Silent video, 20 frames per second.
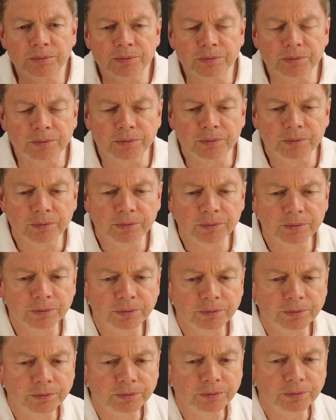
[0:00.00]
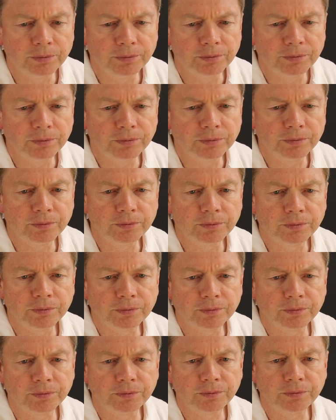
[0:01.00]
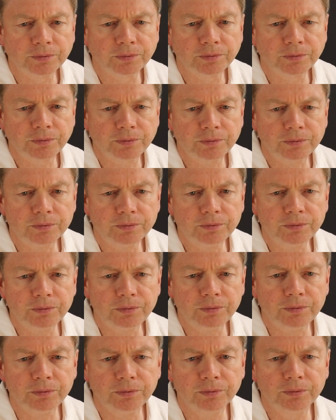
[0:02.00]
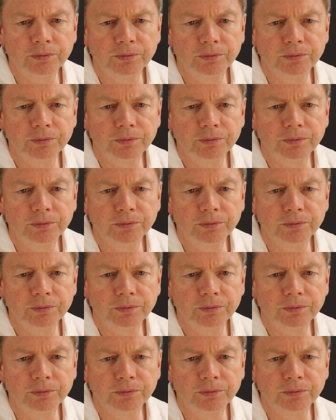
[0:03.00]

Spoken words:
(silence)